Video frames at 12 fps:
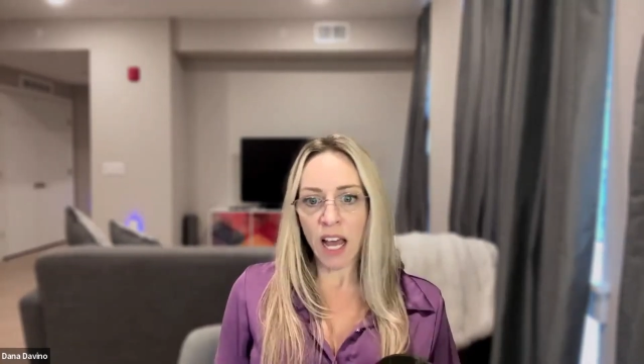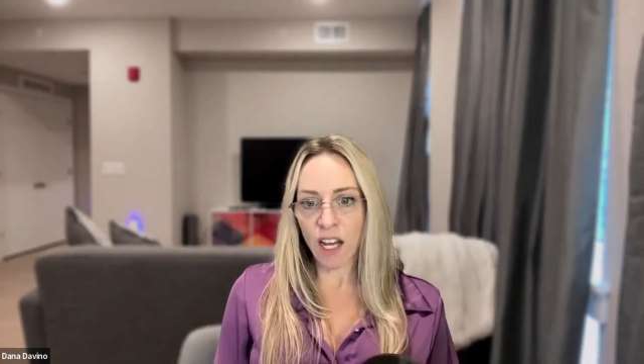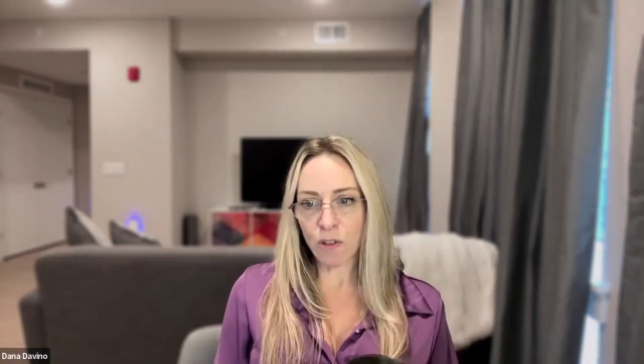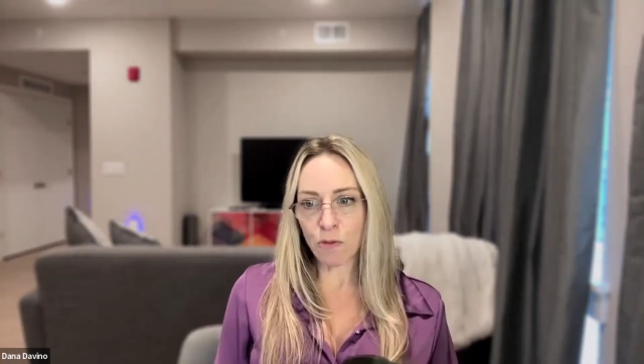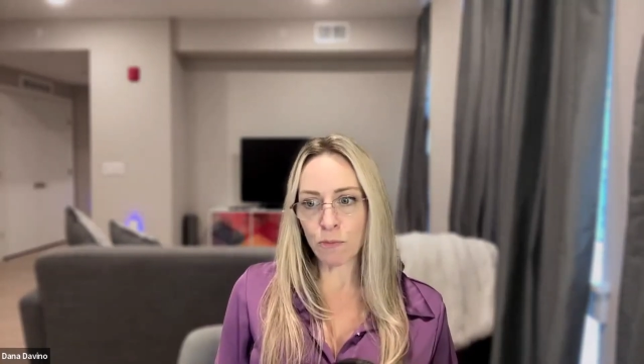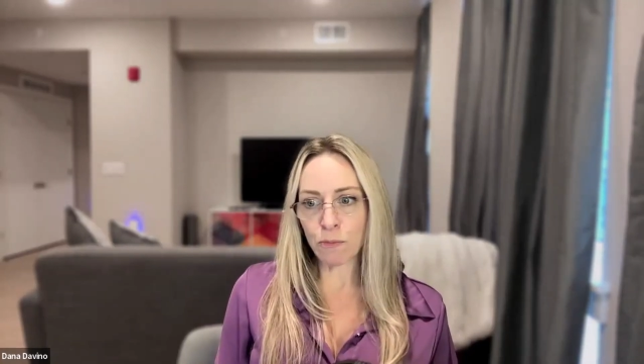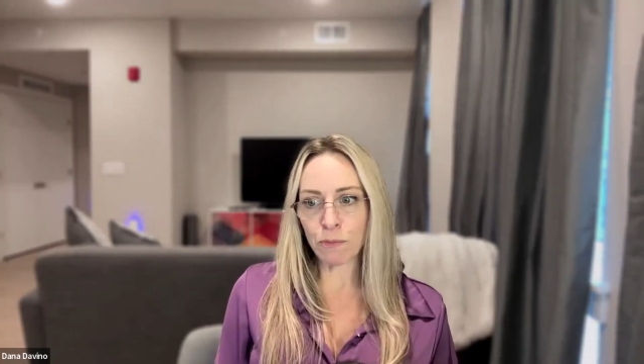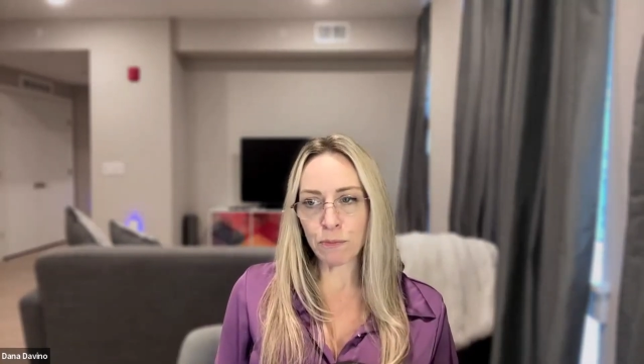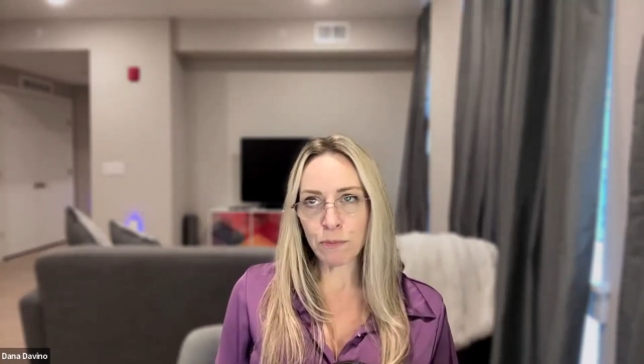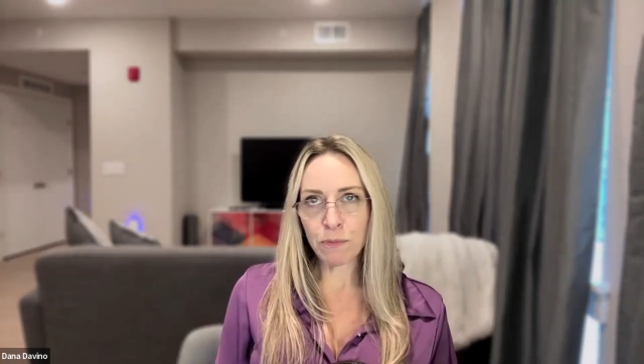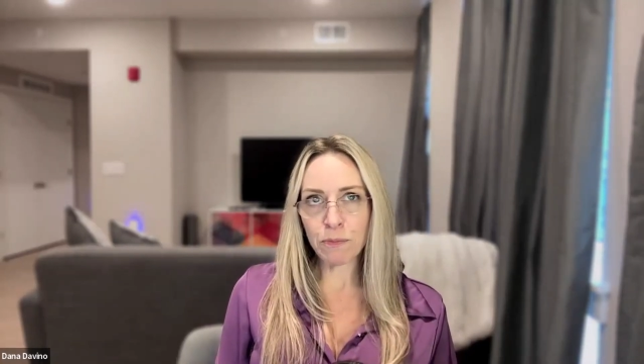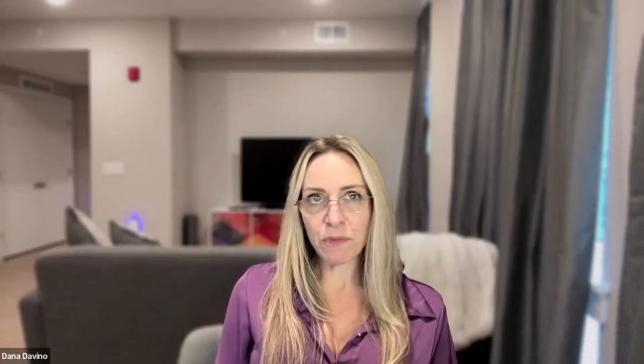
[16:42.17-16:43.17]

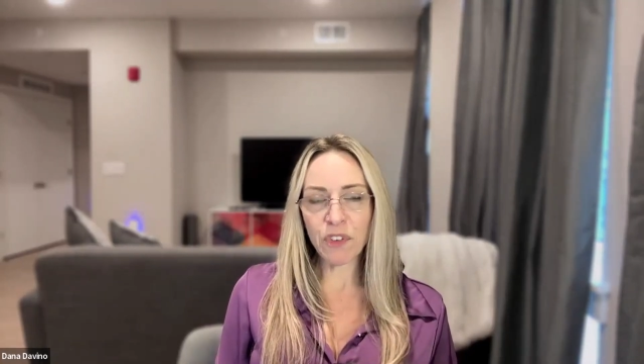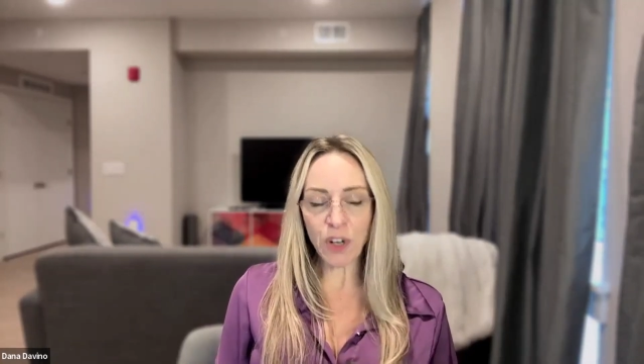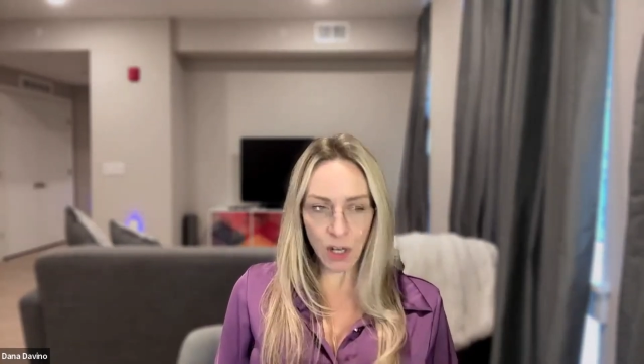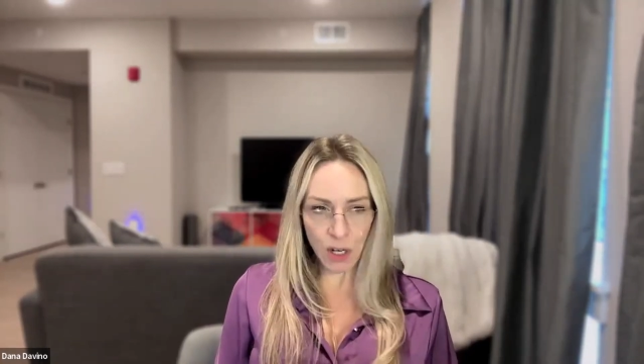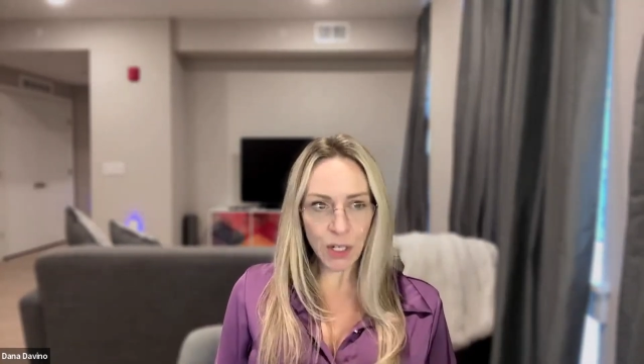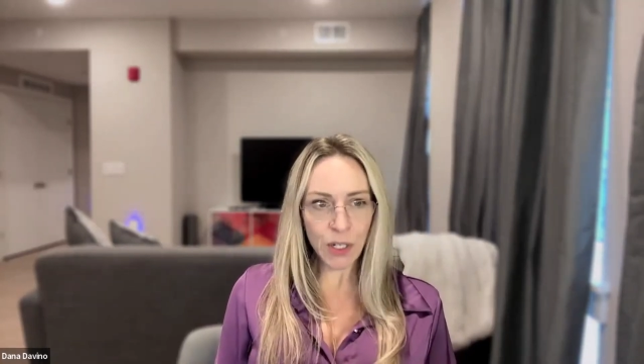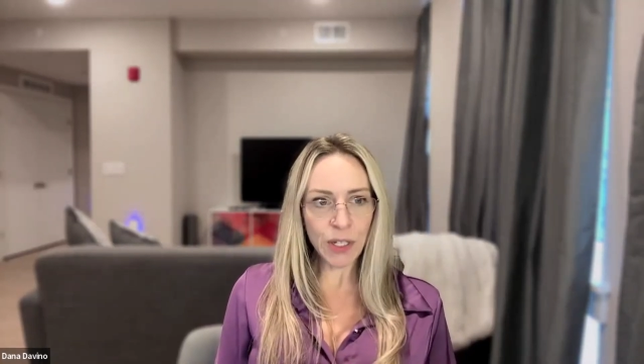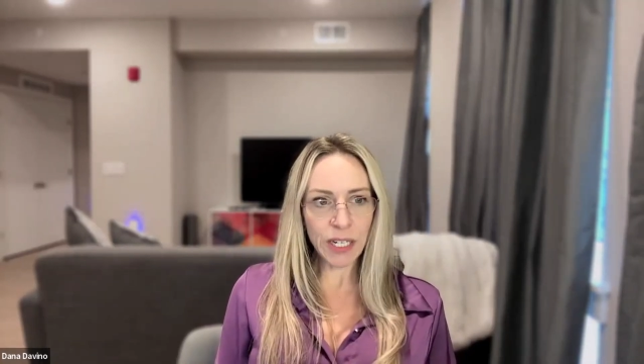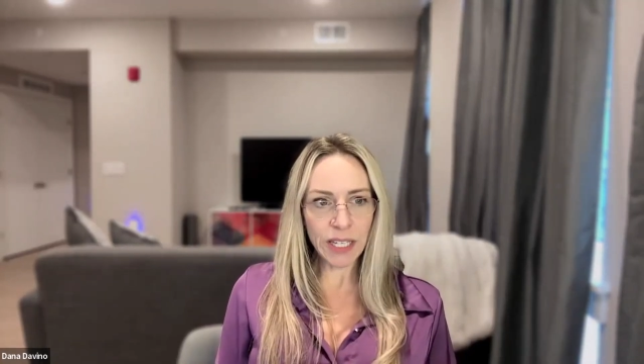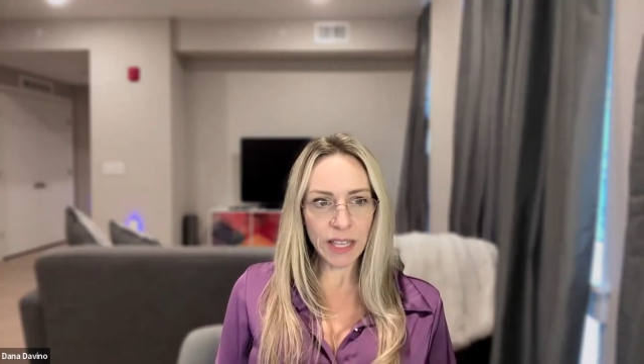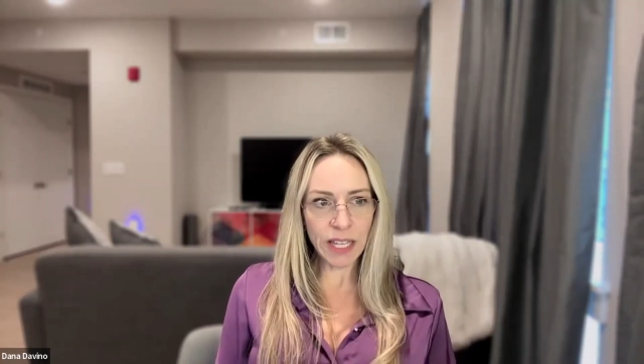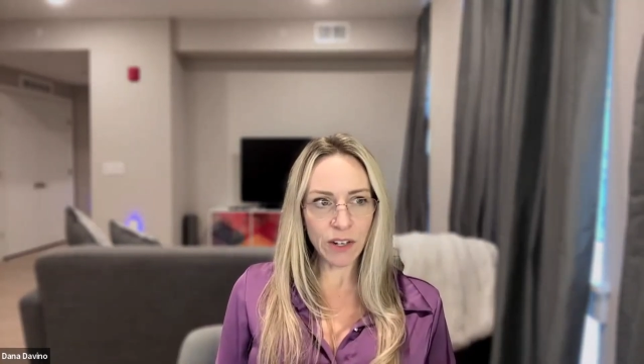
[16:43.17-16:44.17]
Um, for her,
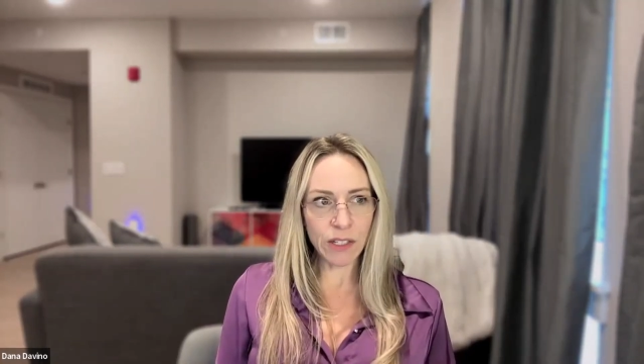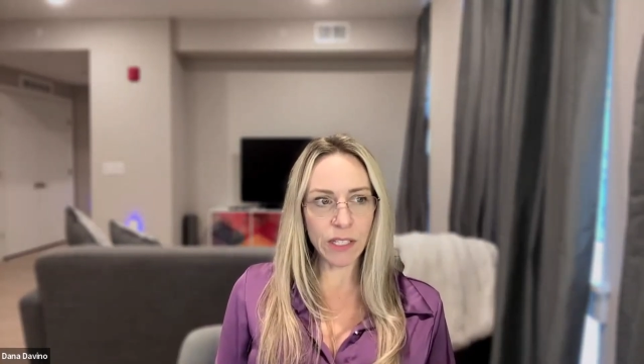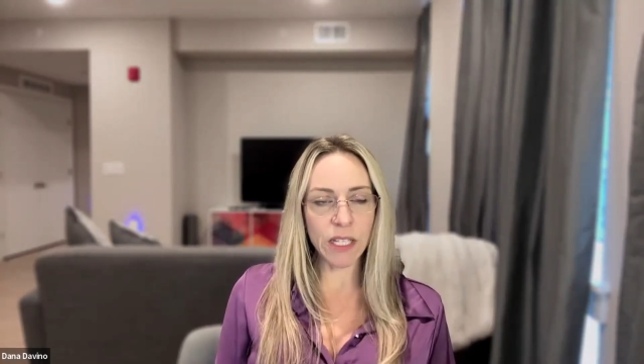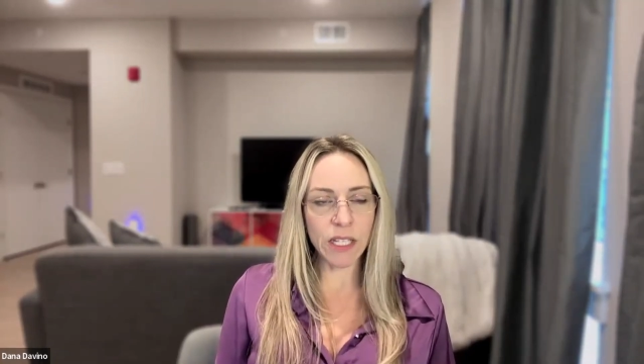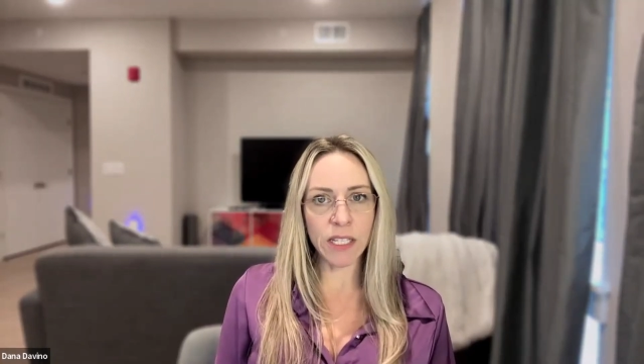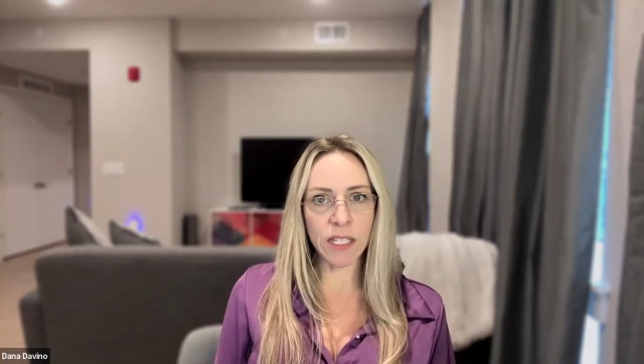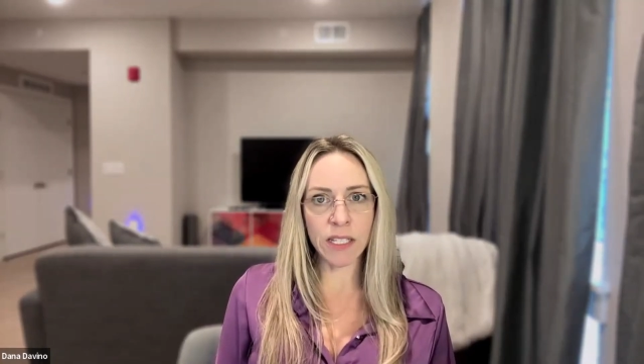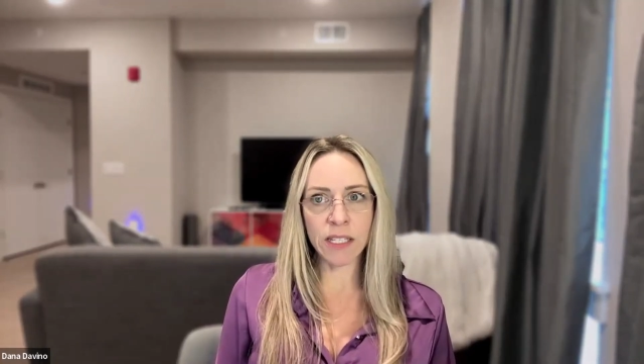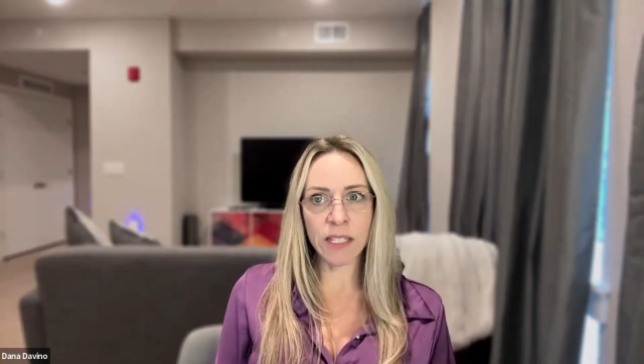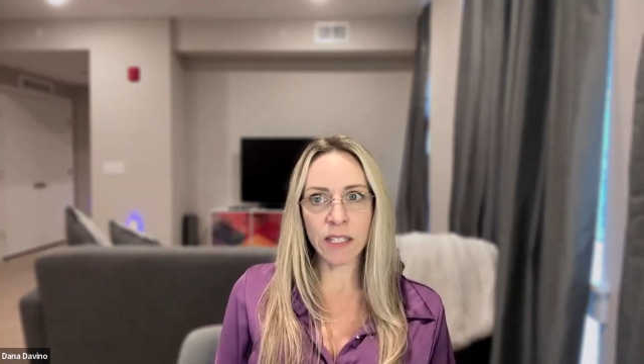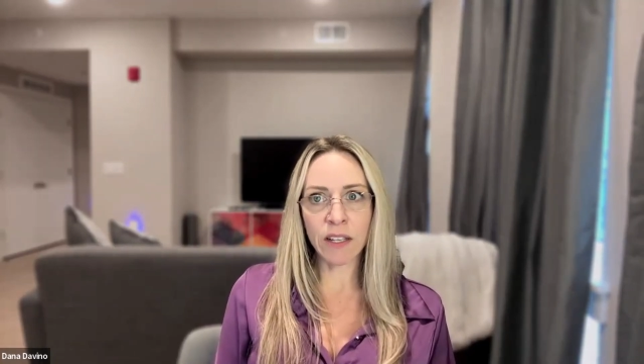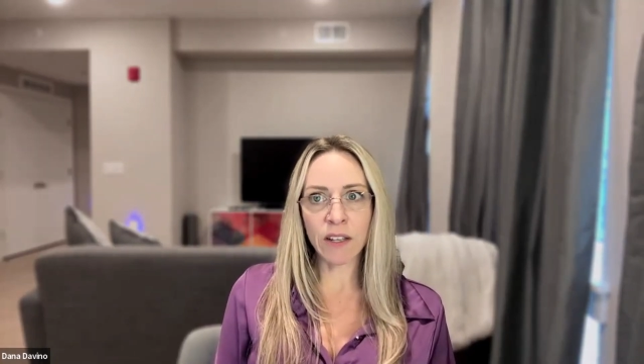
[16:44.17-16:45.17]
there's this